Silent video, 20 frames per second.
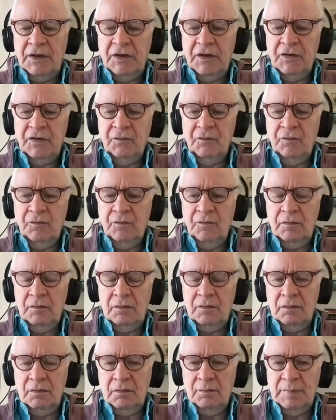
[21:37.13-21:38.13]
you
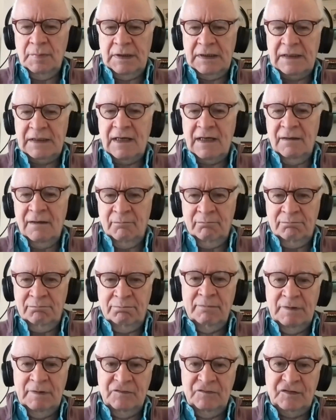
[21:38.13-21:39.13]
became
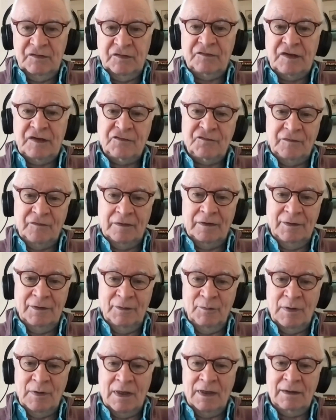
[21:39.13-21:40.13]
successful,
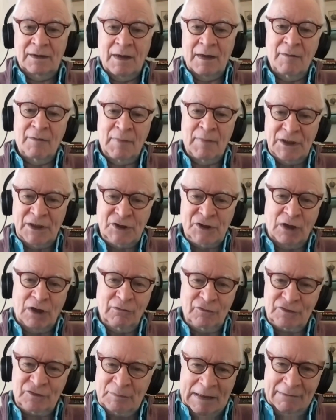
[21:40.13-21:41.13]
and I make
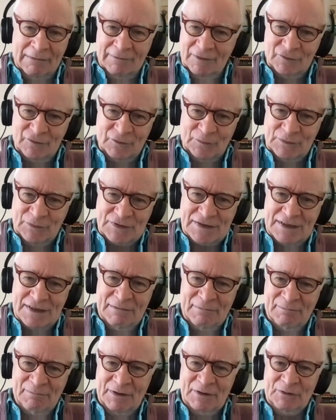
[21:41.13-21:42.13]
jokes about this all the
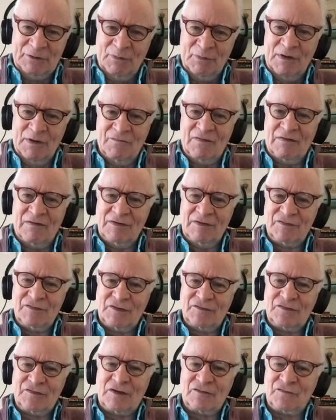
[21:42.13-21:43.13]
time, but you were very
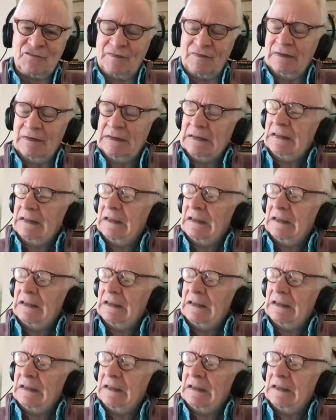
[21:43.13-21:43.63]
successful.